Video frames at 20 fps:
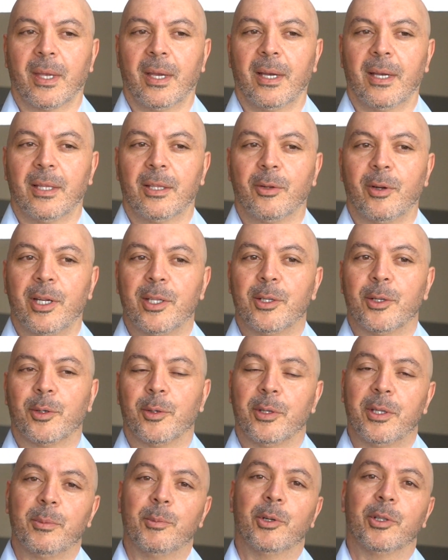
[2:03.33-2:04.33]
I try to
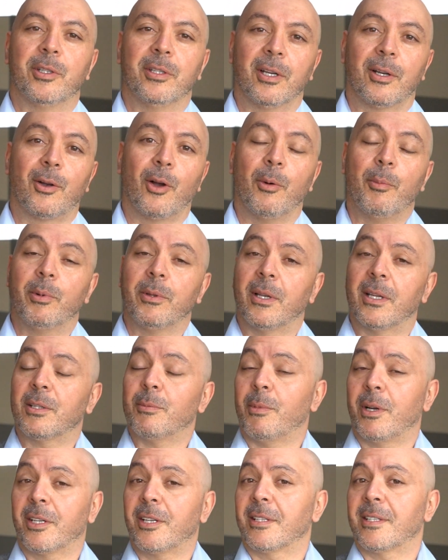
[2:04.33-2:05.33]
contribute to the company
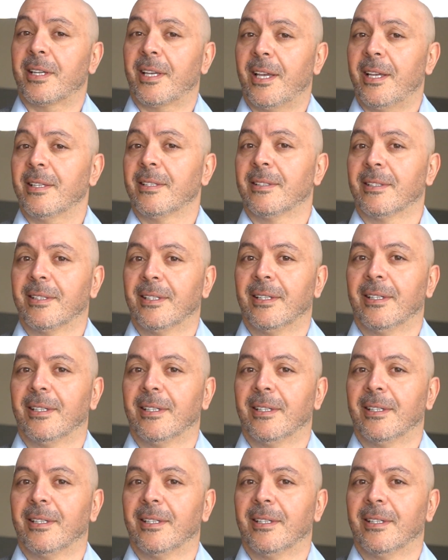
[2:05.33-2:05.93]
as much as I can,